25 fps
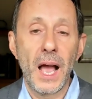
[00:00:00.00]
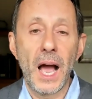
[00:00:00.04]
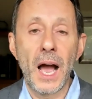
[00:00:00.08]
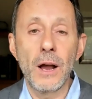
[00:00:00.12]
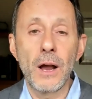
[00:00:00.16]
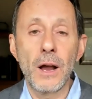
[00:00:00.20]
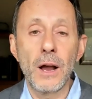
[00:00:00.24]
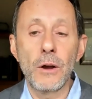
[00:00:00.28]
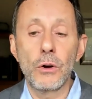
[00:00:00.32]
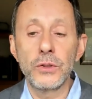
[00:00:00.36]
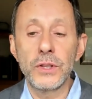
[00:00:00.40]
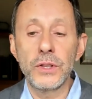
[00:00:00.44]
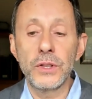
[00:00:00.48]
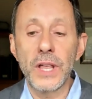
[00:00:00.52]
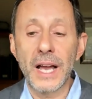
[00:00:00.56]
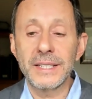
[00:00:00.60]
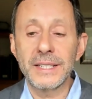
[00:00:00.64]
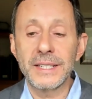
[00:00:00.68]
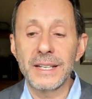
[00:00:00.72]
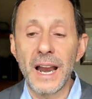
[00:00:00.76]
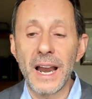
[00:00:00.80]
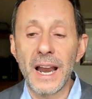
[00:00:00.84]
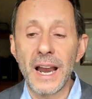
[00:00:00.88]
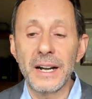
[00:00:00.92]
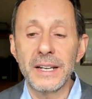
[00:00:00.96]
and
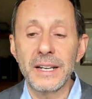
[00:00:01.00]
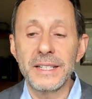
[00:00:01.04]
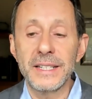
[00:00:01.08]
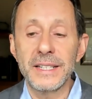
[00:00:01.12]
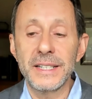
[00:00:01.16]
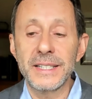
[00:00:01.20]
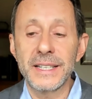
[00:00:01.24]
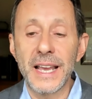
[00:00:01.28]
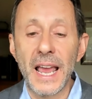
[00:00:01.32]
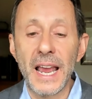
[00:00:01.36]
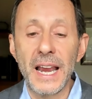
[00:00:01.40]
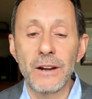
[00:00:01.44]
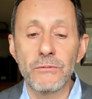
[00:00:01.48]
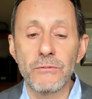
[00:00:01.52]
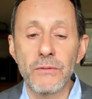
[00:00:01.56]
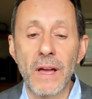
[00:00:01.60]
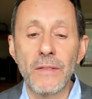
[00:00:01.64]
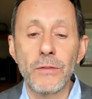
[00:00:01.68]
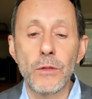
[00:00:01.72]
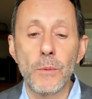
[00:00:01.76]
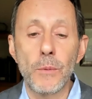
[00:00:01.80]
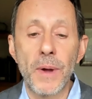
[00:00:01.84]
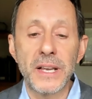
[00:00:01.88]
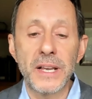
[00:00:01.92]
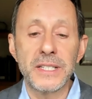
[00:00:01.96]
conducts large-scale
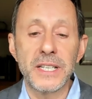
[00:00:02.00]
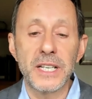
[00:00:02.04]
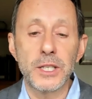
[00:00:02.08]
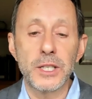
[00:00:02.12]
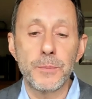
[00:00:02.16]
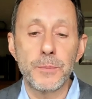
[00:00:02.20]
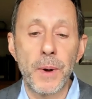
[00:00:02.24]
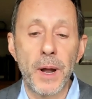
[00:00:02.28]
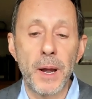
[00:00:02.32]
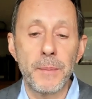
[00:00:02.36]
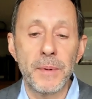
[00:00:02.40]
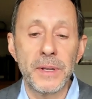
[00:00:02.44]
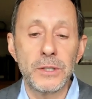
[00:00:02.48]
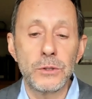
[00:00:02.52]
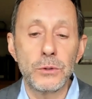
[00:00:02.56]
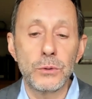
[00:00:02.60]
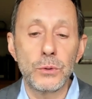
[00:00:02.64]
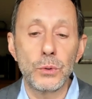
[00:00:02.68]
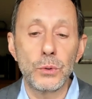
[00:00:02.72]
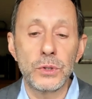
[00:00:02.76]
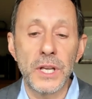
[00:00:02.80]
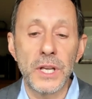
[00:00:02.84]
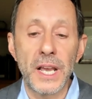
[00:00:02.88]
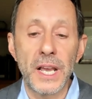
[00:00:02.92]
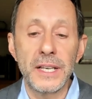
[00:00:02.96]
randomized experiments
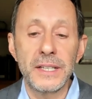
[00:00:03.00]
to